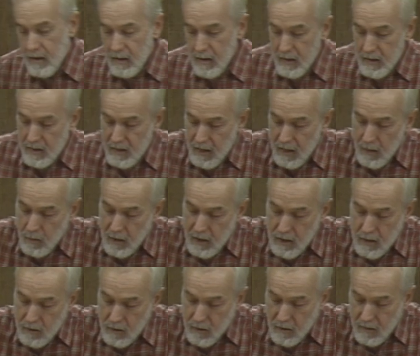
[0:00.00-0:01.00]
Let's say
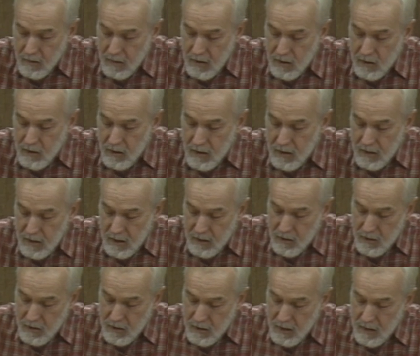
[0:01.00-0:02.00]
we took these just
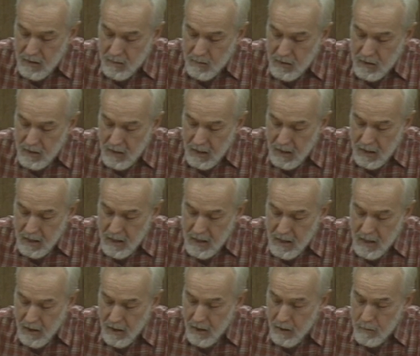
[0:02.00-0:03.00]
as you see them sitting
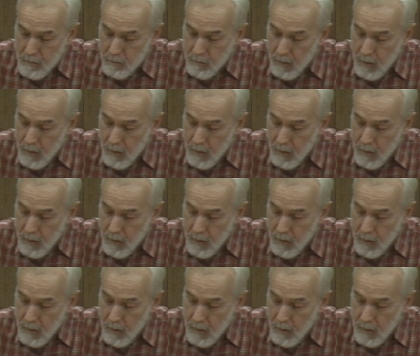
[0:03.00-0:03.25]
here,